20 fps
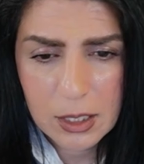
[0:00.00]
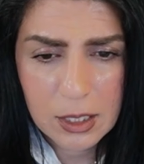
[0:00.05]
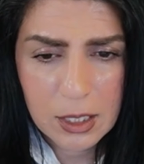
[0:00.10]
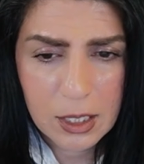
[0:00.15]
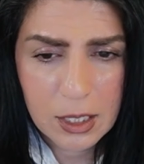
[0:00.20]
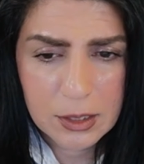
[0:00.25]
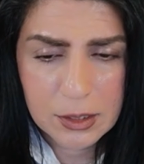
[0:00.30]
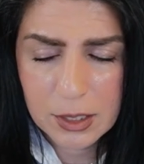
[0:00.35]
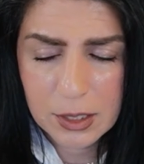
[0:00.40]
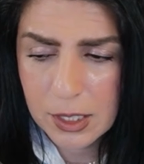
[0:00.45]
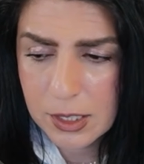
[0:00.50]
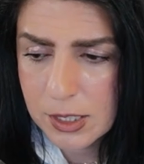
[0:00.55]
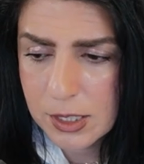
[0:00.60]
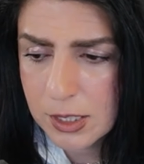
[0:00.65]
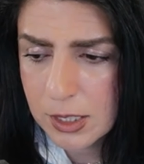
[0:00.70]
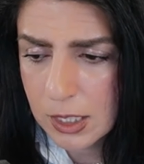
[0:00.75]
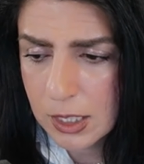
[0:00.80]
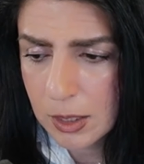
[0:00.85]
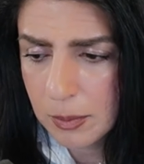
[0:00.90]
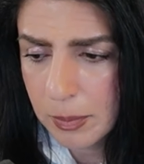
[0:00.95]
and
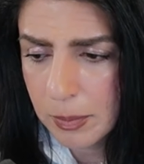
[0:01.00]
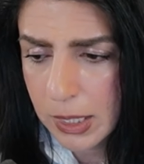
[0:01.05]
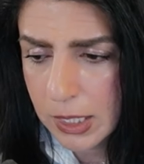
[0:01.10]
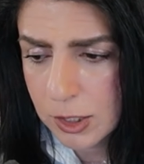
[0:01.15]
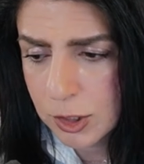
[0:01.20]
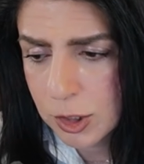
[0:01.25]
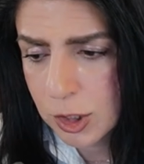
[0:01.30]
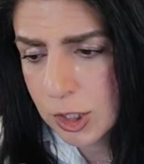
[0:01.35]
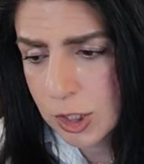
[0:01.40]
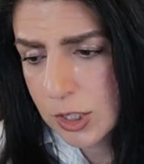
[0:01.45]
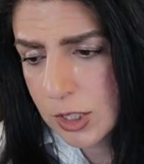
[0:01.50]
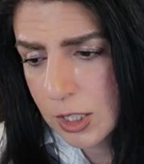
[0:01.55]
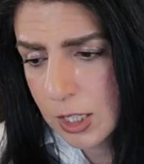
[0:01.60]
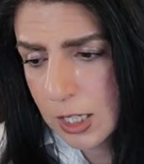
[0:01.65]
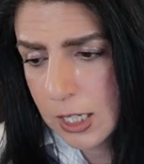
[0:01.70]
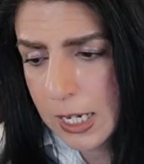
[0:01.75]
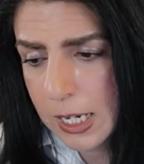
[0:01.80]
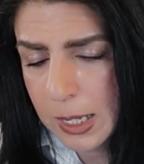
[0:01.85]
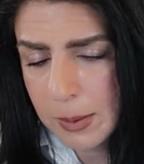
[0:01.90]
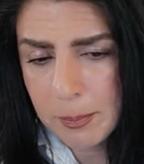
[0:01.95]
test image
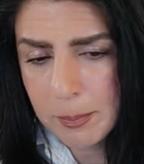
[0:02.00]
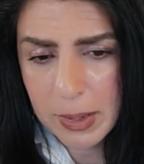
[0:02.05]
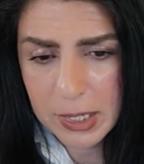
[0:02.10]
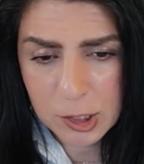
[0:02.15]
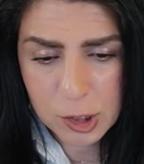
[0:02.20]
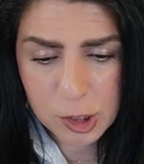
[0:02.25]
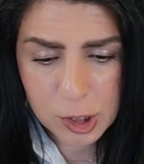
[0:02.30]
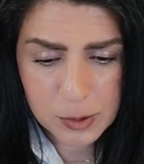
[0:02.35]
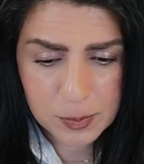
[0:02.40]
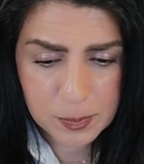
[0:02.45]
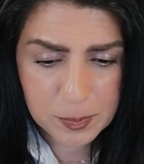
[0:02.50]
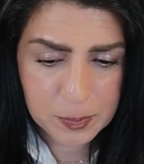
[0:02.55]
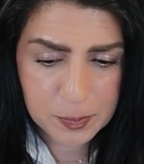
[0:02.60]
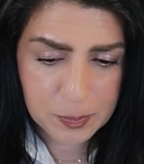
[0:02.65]
claim match.